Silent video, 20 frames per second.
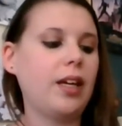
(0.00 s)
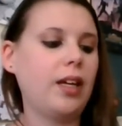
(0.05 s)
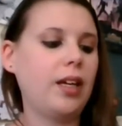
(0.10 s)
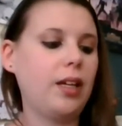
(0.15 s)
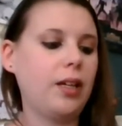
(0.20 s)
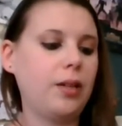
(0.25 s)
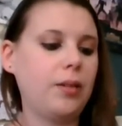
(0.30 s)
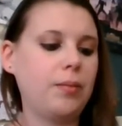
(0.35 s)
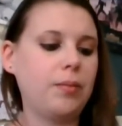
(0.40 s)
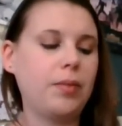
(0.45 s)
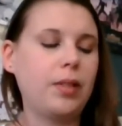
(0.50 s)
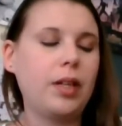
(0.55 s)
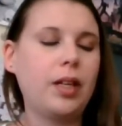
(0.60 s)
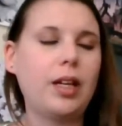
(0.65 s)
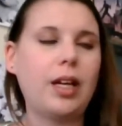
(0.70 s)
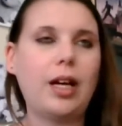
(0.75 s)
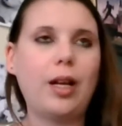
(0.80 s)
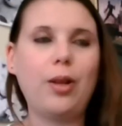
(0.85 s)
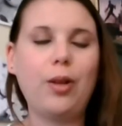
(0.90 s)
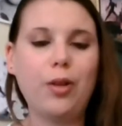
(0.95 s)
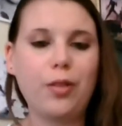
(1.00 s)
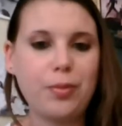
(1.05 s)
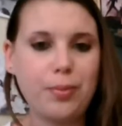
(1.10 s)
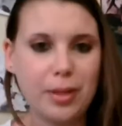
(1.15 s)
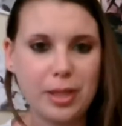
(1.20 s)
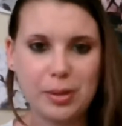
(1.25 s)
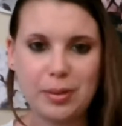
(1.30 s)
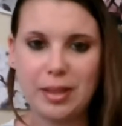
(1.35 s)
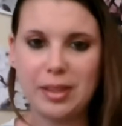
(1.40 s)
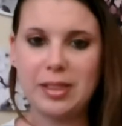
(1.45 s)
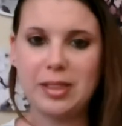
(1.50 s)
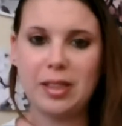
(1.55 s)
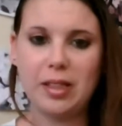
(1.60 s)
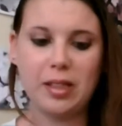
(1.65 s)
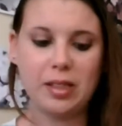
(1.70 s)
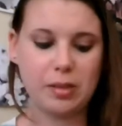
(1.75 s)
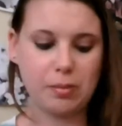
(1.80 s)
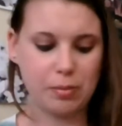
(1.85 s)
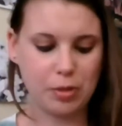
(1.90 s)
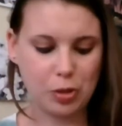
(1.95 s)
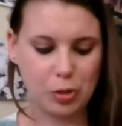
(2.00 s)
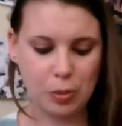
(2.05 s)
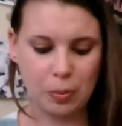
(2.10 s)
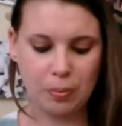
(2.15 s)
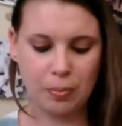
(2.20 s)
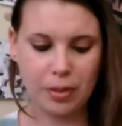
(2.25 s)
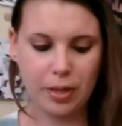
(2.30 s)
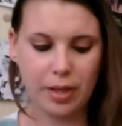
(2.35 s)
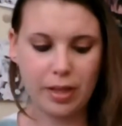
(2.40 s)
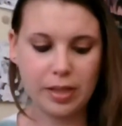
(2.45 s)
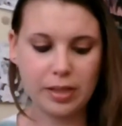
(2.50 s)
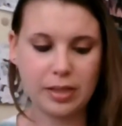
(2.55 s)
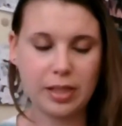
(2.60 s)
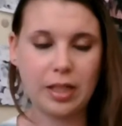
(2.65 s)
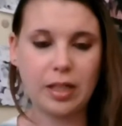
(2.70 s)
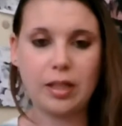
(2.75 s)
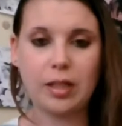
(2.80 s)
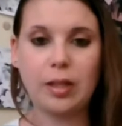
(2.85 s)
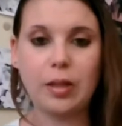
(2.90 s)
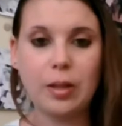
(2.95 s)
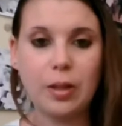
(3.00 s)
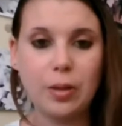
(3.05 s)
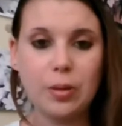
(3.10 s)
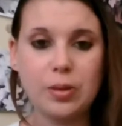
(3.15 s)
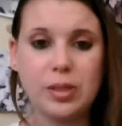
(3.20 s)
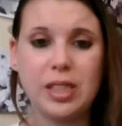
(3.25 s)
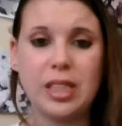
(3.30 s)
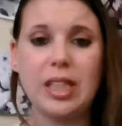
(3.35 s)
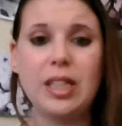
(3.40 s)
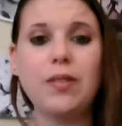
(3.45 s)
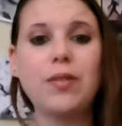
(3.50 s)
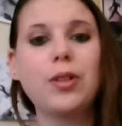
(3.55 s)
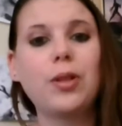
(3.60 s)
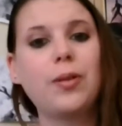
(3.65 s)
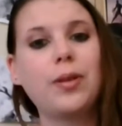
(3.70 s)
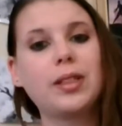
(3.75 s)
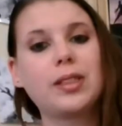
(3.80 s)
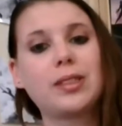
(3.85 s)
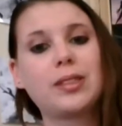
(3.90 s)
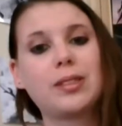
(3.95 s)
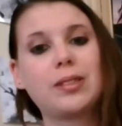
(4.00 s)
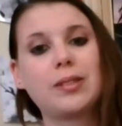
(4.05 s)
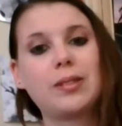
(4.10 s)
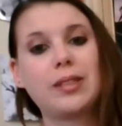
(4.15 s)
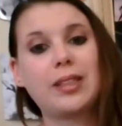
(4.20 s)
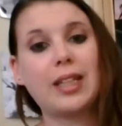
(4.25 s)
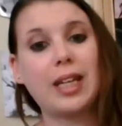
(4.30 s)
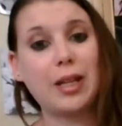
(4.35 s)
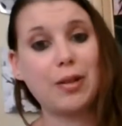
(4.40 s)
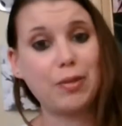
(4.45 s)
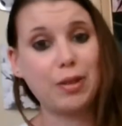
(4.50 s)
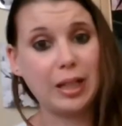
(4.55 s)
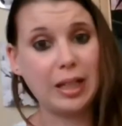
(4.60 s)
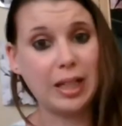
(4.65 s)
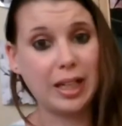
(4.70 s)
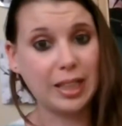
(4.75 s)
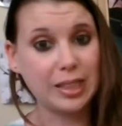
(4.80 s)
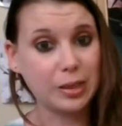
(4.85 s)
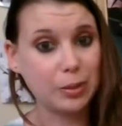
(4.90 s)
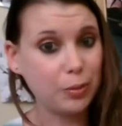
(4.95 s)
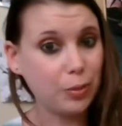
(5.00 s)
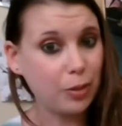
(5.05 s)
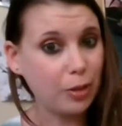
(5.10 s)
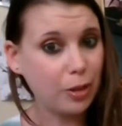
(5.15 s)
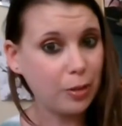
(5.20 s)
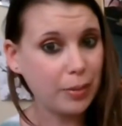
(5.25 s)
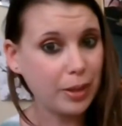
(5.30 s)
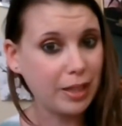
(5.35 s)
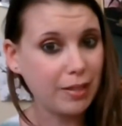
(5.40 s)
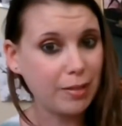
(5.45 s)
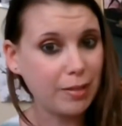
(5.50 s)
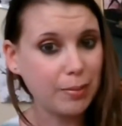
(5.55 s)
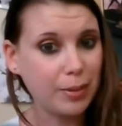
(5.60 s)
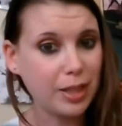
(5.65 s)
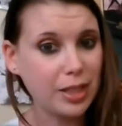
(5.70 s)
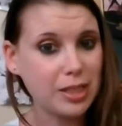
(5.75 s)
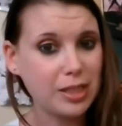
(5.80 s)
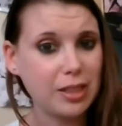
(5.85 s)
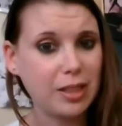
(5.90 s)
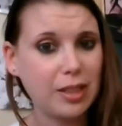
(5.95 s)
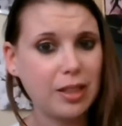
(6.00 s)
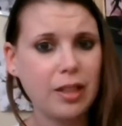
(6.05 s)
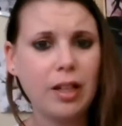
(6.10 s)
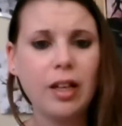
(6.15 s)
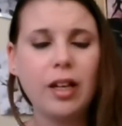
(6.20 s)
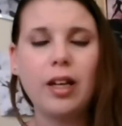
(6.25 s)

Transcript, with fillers: Um, I love my sweaters, my jumpers, anything cosy, even though it's getting really nice and warm here in Manchester